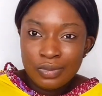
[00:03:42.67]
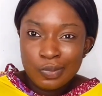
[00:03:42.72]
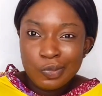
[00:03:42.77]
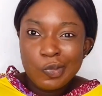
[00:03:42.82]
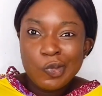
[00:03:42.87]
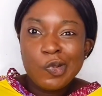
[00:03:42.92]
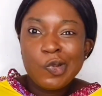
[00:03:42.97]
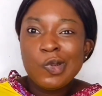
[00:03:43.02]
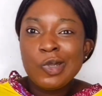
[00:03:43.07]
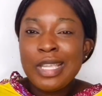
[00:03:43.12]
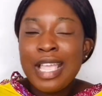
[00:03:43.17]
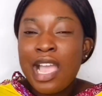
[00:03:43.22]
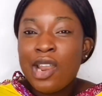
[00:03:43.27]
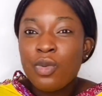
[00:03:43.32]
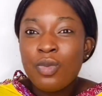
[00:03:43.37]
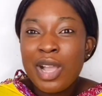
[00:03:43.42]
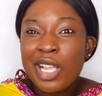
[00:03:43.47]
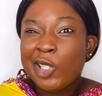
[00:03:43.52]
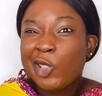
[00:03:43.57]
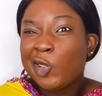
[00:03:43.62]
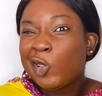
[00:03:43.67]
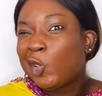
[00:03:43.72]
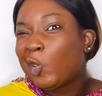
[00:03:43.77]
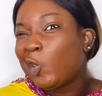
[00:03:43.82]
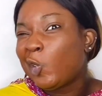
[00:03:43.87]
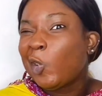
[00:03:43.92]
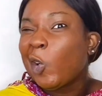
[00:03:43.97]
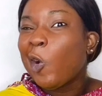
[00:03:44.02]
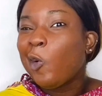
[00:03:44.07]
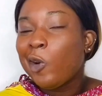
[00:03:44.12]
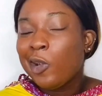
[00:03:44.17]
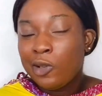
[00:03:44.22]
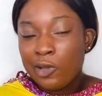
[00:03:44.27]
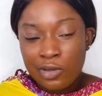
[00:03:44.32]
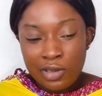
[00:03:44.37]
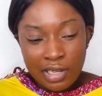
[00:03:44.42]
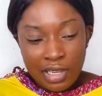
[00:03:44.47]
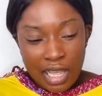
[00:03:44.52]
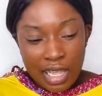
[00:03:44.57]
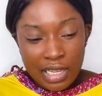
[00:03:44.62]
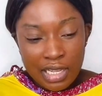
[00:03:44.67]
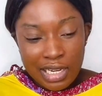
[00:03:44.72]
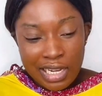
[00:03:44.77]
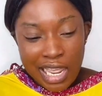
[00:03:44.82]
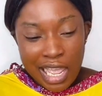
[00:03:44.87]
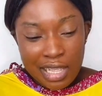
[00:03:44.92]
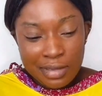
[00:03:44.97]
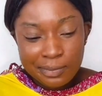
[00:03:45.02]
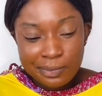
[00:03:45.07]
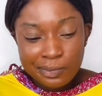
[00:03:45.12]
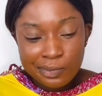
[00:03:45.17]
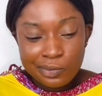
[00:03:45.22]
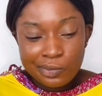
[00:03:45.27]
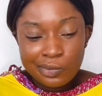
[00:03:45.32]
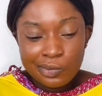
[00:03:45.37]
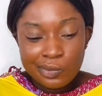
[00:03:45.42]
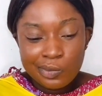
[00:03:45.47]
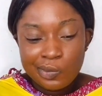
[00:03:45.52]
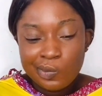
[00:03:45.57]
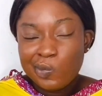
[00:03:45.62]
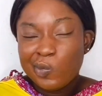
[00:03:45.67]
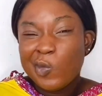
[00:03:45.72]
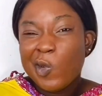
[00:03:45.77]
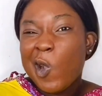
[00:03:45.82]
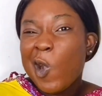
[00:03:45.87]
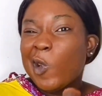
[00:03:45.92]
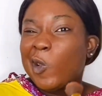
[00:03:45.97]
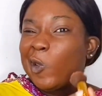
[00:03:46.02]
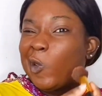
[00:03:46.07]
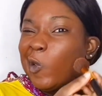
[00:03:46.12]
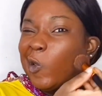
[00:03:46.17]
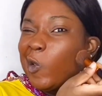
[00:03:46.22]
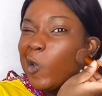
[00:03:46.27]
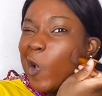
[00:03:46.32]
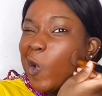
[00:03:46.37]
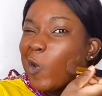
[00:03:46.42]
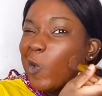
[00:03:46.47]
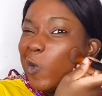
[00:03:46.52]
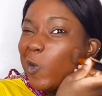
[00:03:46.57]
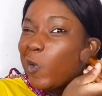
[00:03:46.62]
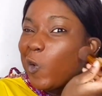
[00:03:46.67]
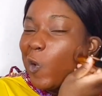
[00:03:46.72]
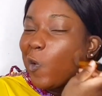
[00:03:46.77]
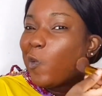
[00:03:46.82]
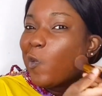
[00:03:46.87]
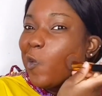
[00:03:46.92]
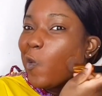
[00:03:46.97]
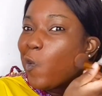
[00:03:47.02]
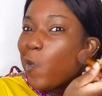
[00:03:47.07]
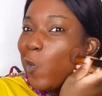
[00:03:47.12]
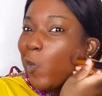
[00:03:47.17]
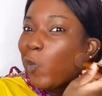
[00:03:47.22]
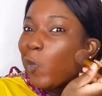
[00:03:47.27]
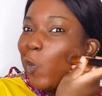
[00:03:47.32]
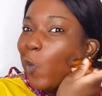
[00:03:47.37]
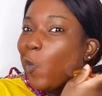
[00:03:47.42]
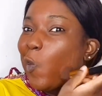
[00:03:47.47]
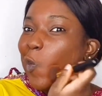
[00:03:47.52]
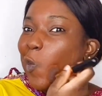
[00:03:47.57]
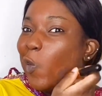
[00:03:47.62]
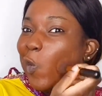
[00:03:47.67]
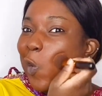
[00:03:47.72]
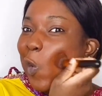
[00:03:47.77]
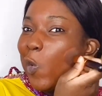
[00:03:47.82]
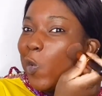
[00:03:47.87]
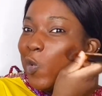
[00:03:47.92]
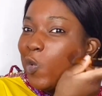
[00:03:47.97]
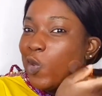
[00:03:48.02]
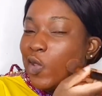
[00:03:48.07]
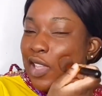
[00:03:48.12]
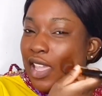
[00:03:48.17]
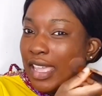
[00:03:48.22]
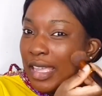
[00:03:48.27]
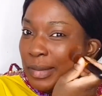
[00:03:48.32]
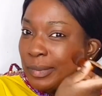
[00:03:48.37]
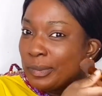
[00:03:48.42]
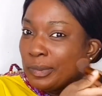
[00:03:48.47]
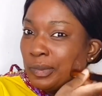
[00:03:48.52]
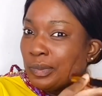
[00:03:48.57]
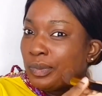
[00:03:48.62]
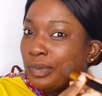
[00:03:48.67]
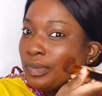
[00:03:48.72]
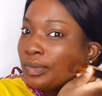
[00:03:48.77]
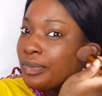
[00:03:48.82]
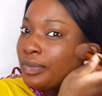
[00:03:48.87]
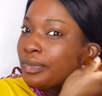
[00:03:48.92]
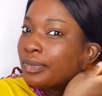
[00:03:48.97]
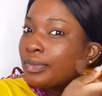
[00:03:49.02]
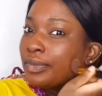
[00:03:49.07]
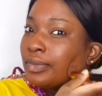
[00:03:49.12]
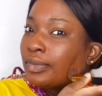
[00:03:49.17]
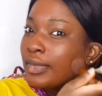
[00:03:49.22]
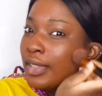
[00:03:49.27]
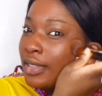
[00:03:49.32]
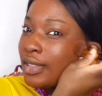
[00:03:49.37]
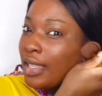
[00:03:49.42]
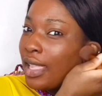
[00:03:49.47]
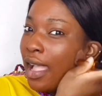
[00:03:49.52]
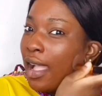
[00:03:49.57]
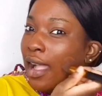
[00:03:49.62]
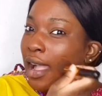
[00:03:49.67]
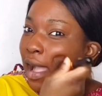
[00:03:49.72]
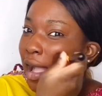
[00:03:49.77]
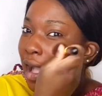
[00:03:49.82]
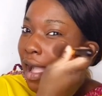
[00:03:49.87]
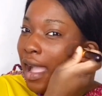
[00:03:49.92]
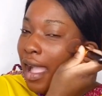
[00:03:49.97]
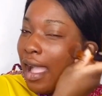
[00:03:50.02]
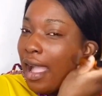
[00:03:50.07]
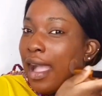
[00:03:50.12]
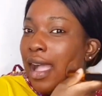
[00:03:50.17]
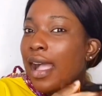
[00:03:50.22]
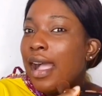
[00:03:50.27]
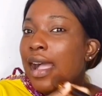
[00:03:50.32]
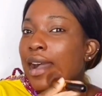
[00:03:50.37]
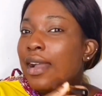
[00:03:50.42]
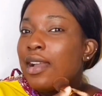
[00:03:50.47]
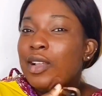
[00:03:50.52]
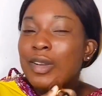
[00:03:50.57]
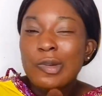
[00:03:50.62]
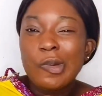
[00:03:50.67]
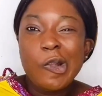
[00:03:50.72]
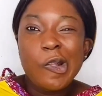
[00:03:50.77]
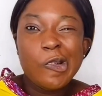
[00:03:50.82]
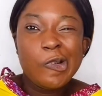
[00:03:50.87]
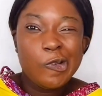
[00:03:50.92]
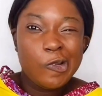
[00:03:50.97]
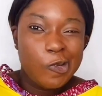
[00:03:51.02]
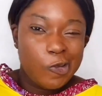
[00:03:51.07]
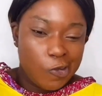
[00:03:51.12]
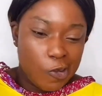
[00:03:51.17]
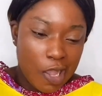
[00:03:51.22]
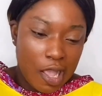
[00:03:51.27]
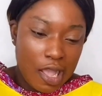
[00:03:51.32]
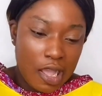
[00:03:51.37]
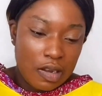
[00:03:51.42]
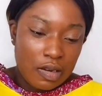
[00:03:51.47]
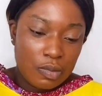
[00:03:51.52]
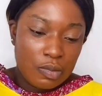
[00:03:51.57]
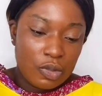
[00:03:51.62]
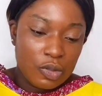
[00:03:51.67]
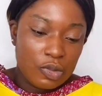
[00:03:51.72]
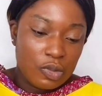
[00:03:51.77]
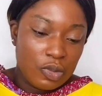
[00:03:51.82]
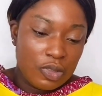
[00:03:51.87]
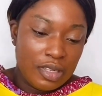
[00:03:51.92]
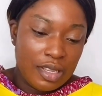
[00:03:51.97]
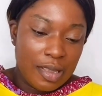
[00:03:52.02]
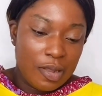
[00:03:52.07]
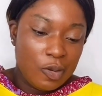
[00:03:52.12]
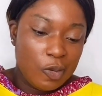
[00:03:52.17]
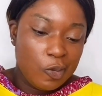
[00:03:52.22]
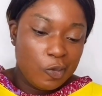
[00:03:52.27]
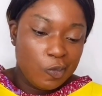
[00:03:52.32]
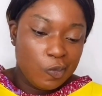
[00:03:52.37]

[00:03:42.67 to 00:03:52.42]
Oh, yeah, no, watch you on the cackla. No, watch you on the same. Oh, so you know, ye. Ta. Watch your hanomo, so dear, no.